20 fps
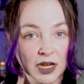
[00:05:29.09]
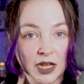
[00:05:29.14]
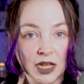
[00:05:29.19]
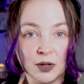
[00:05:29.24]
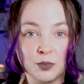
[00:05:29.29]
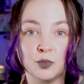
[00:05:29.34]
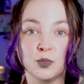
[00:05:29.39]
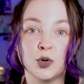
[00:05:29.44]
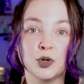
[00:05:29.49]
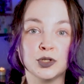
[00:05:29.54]
a
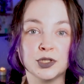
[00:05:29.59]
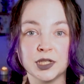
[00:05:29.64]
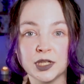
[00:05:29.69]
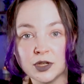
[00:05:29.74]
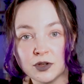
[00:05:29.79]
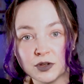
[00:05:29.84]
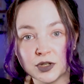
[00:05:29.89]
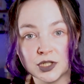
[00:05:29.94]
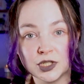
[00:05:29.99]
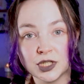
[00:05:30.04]
mostly
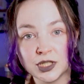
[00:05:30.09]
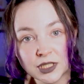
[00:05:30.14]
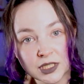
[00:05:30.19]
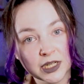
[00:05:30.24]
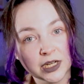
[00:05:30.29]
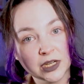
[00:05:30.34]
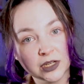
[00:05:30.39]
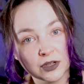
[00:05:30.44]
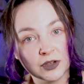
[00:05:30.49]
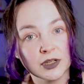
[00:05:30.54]
Christian
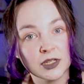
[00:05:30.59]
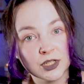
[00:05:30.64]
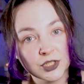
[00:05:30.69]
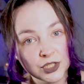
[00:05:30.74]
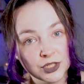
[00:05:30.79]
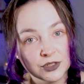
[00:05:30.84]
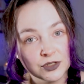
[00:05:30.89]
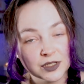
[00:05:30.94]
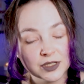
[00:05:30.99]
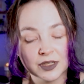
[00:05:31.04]
state going to
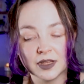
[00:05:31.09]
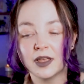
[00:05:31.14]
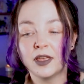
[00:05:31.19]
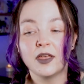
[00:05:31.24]
choose?